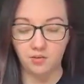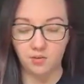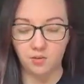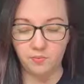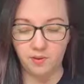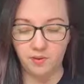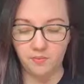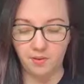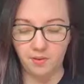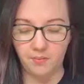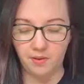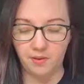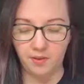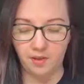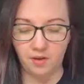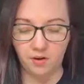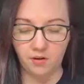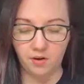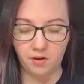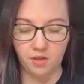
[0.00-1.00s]
She might come in
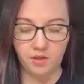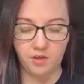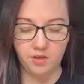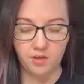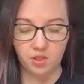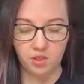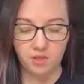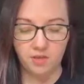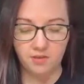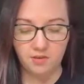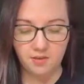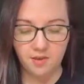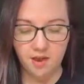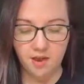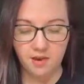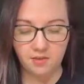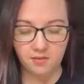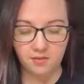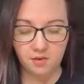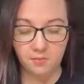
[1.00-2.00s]
later on. She
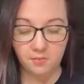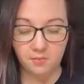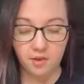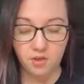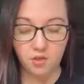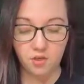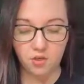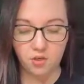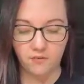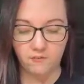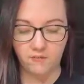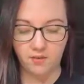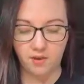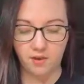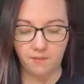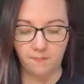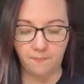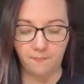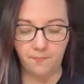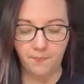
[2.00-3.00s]
asked a bunch of
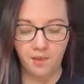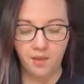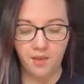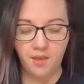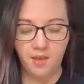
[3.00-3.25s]
them,